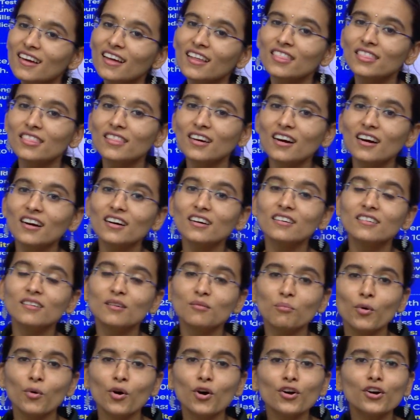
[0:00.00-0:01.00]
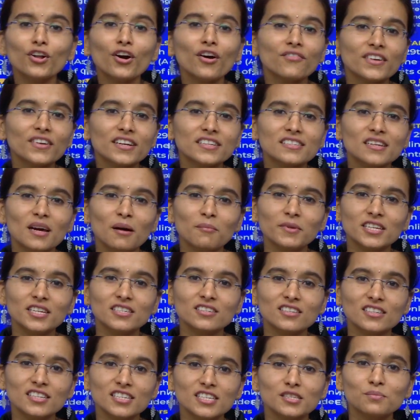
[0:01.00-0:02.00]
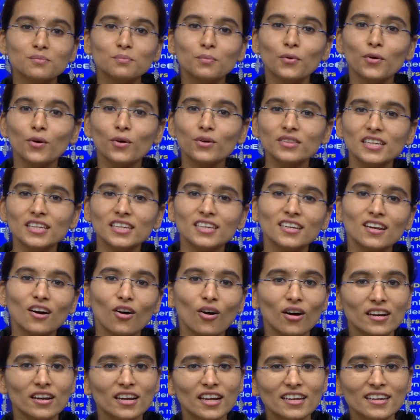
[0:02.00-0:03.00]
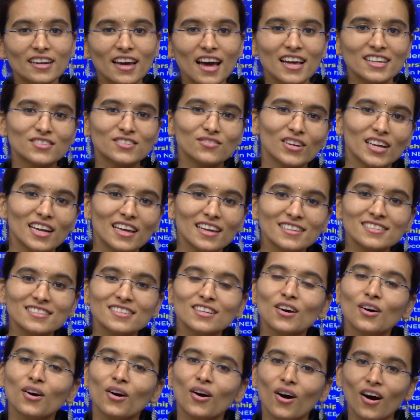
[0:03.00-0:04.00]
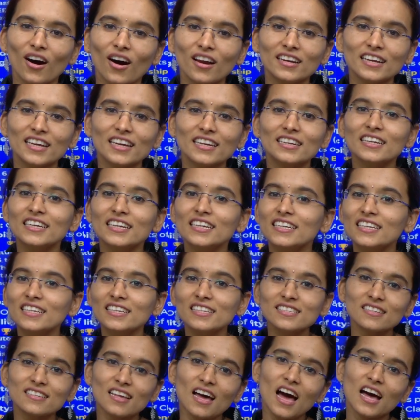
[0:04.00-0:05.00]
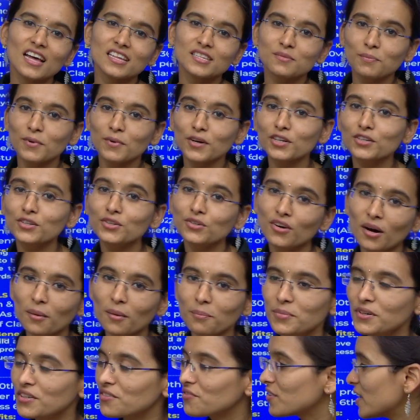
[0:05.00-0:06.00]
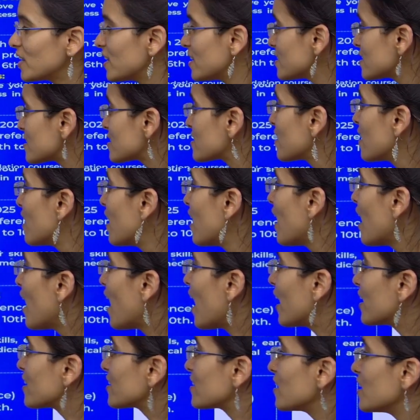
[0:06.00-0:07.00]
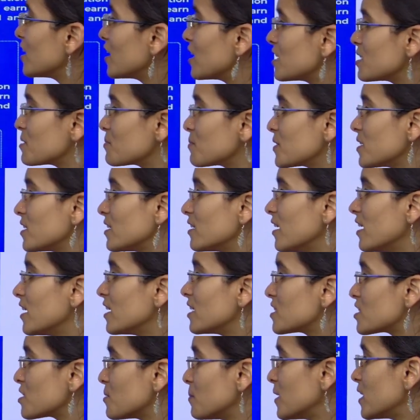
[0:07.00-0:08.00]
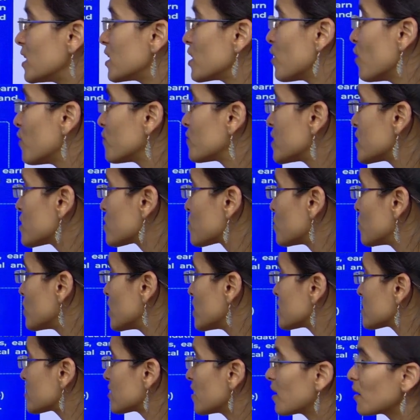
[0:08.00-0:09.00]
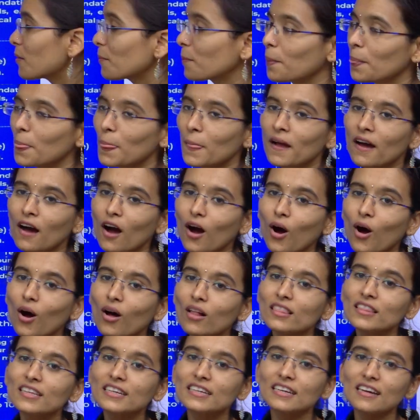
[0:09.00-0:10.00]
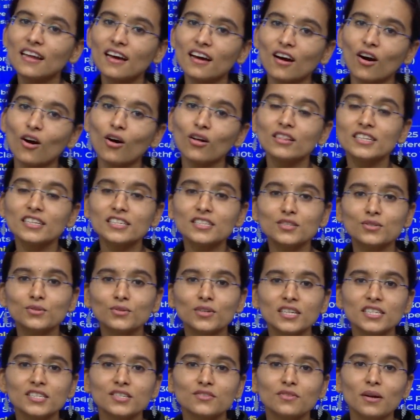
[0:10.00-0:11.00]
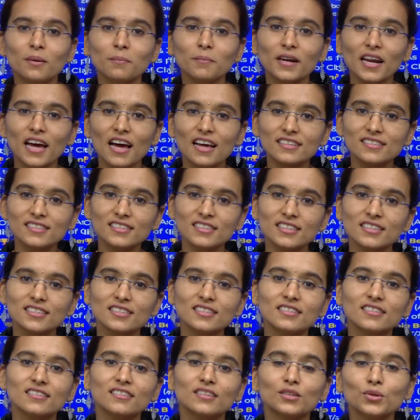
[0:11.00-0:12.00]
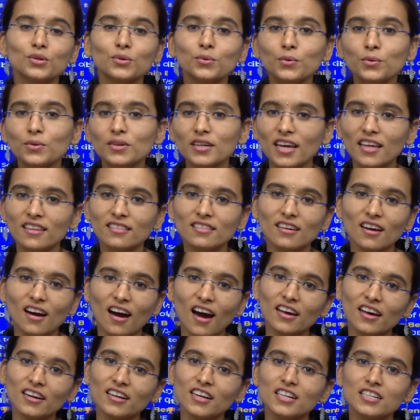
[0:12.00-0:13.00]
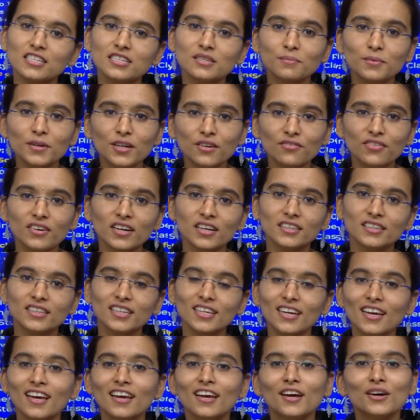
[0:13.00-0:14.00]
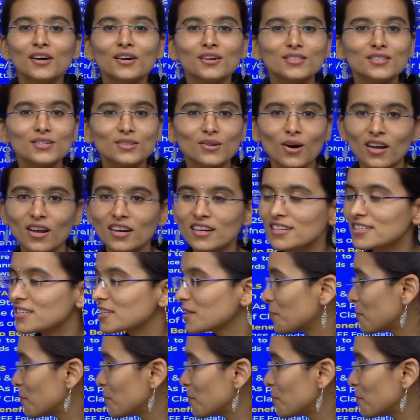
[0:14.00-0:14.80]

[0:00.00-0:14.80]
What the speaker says: the mode of examination is both in online as well as online. It is as per your preference, and the eligibility of the students are all the students from class 6th to 10th are eligible for the scholarship